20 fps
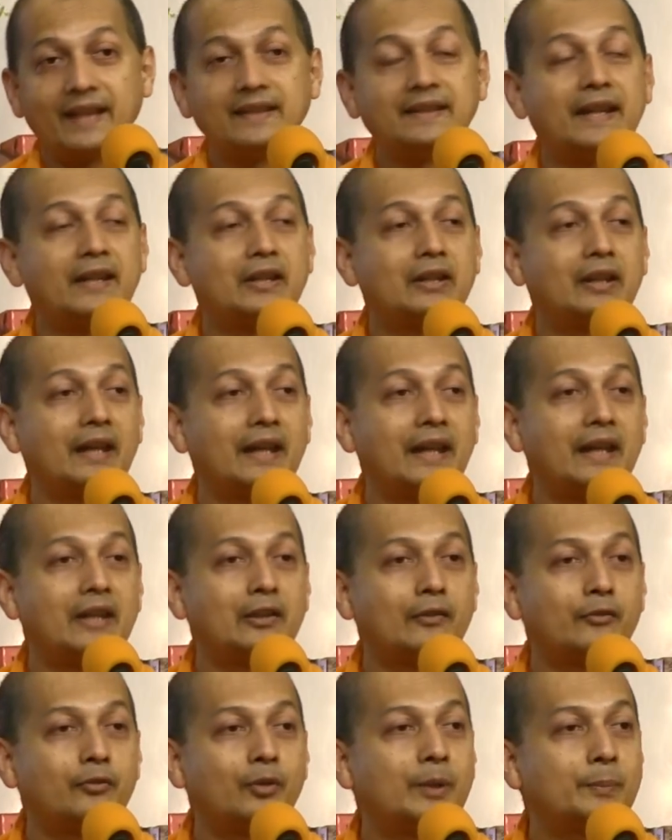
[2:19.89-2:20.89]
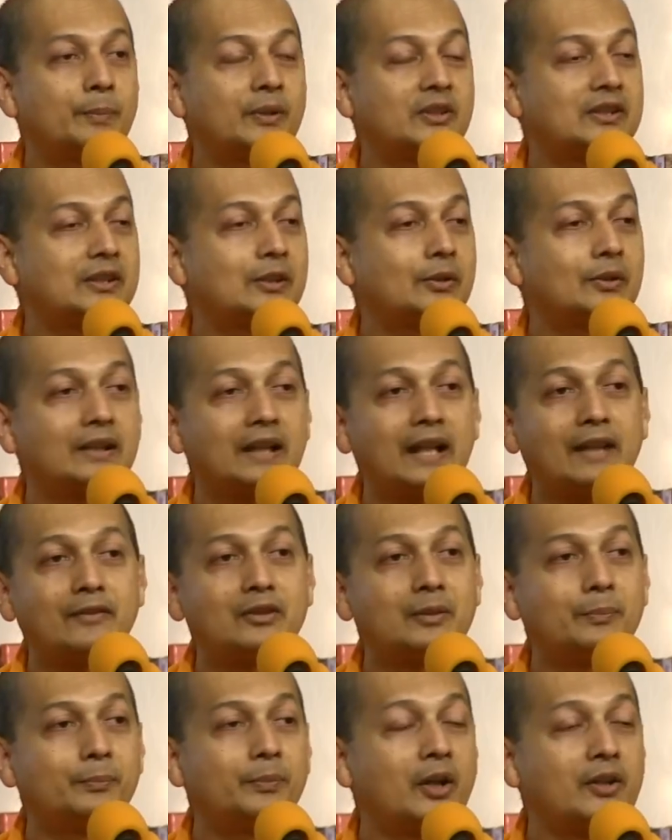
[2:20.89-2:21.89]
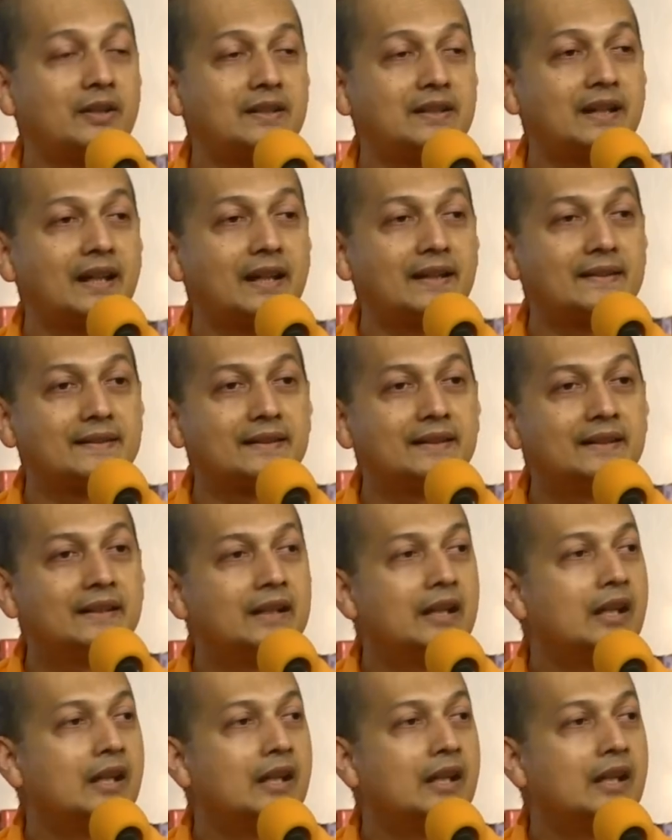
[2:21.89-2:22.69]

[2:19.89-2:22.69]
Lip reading: At the end of one particular life, the body dies.